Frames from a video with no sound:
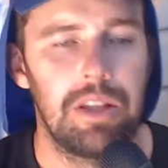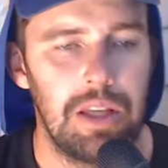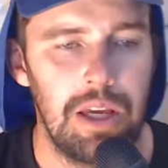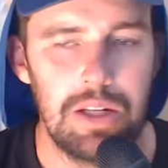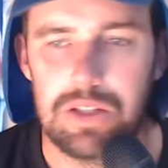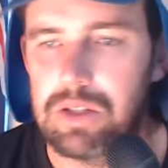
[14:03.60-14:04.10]

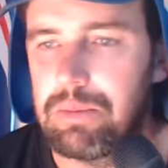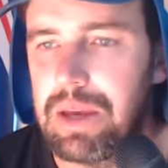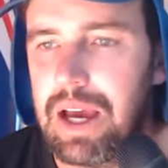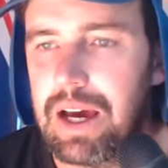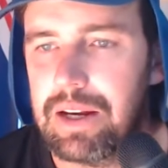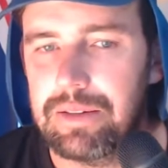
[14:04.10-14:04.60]
And it's
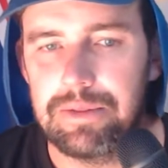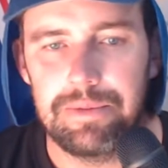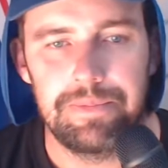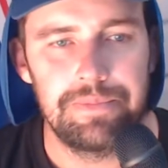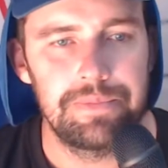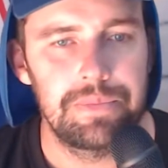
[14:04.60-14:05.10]
about
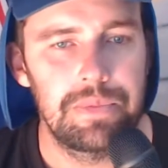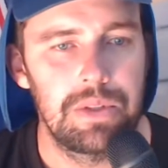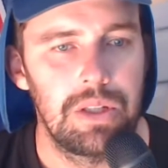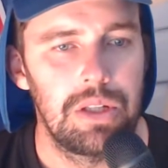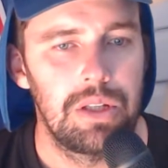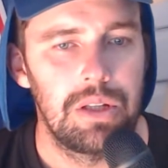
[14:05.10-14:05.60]

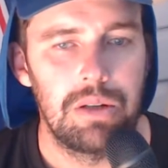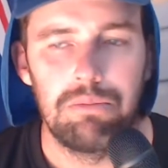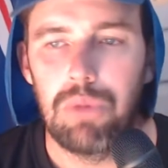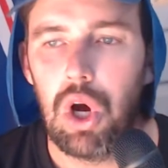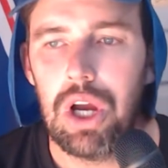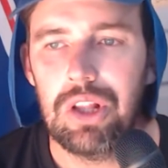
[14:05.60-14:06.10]

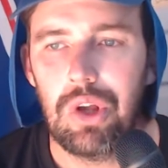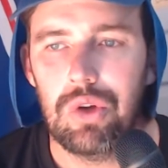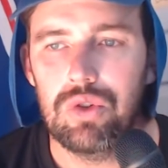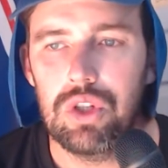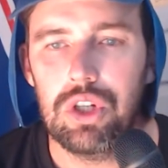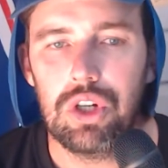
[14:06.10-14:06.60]
Milo
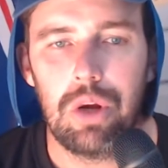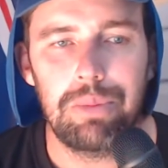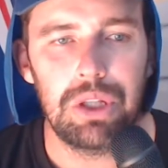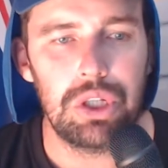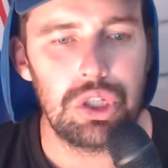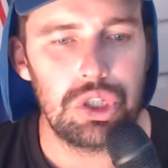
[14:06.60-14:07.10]

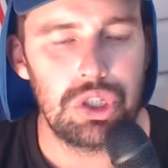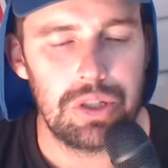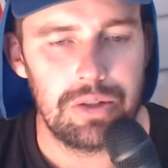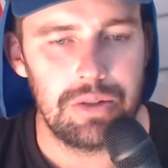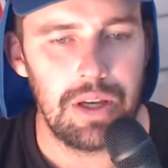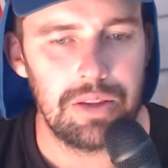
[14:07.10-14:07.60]

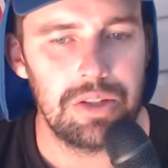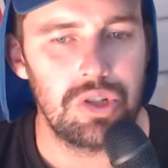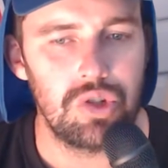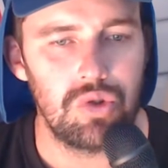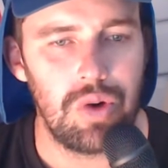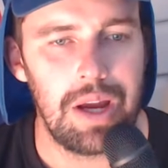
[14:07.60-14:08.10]
Yiannopoulos at the
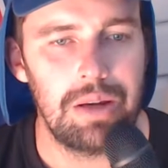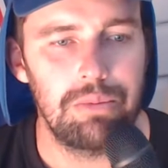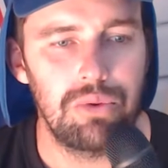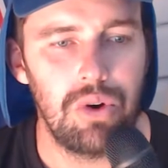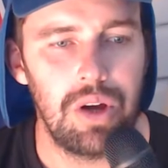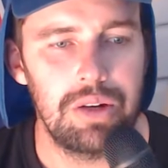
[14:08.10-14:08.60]
Straight
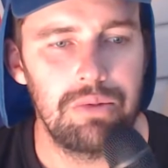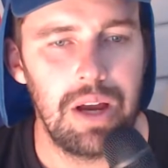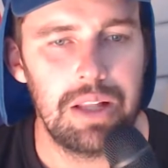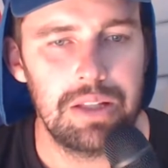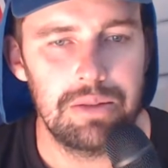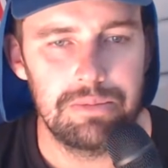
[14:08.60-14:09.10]
Pride
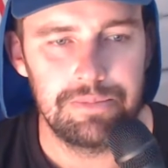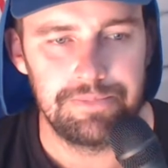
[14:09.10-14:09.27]
rally.